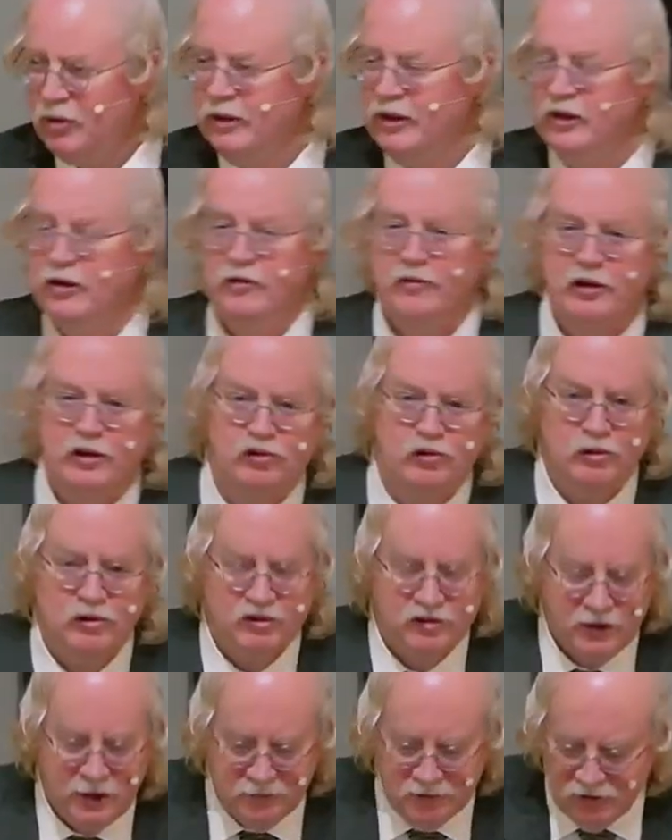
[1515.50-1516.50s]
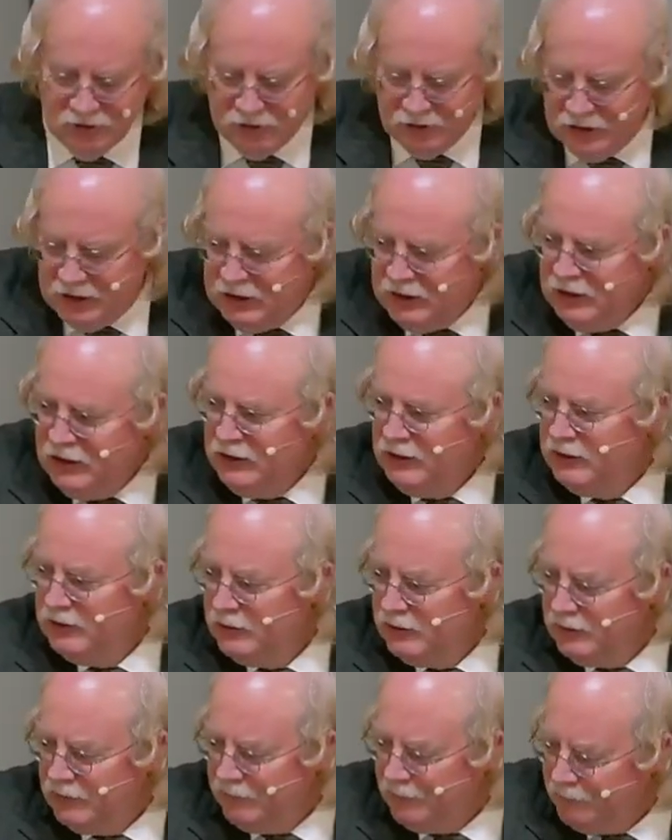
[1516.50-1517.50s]
individual, Samson.
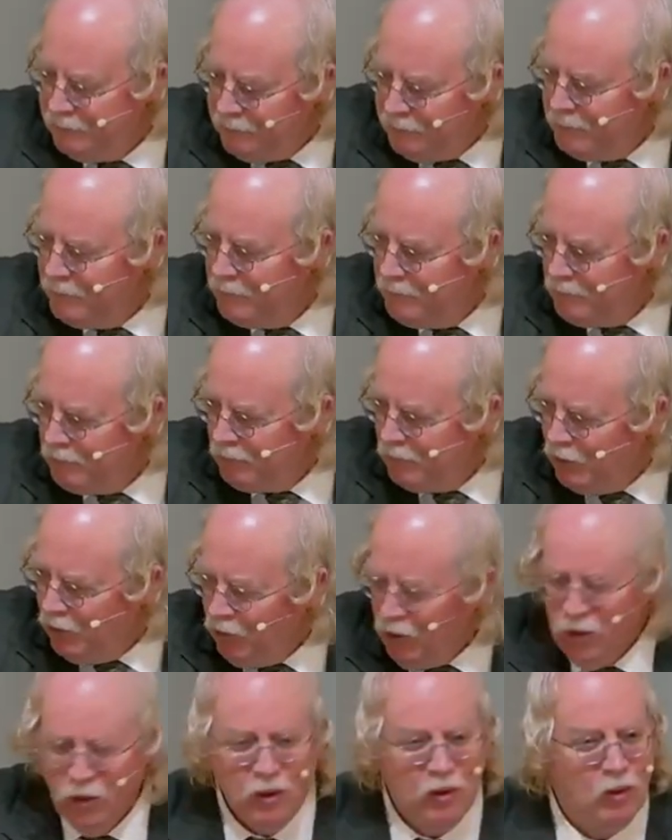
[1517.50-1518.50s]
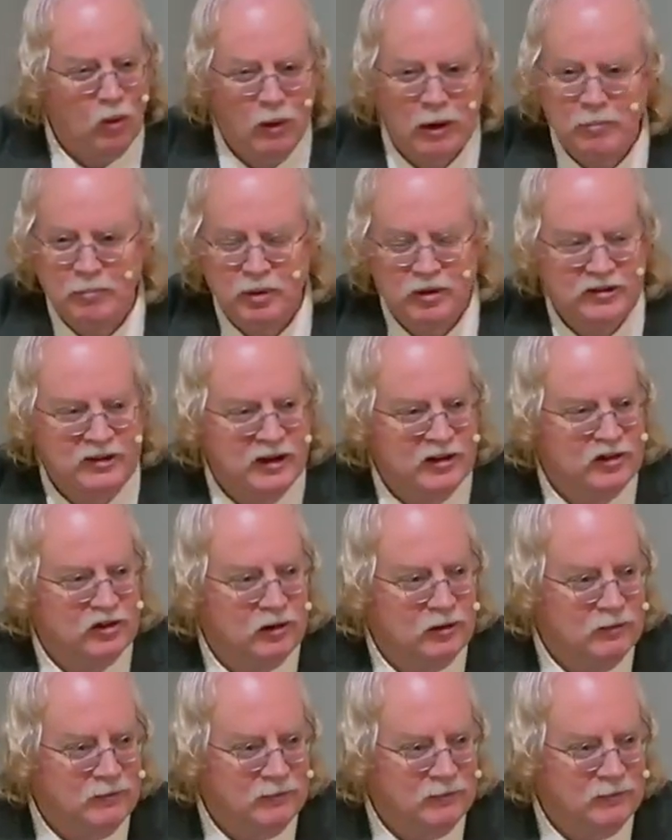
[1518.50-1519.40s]
Um, oh, what potential.